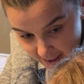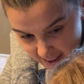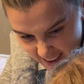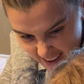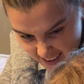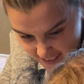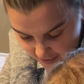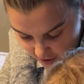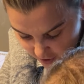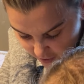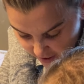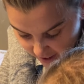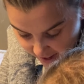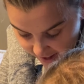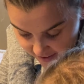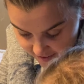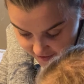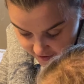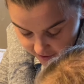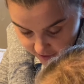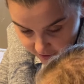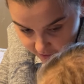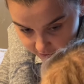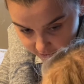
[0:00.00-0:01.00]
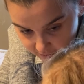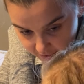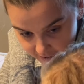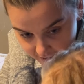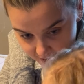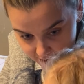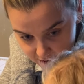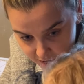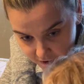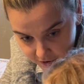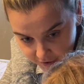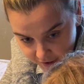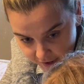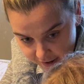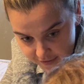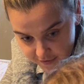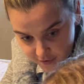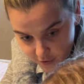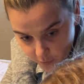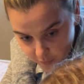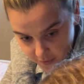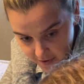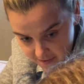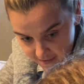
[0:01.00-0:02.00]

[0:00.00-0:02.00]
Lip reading: is our answer. And our answer was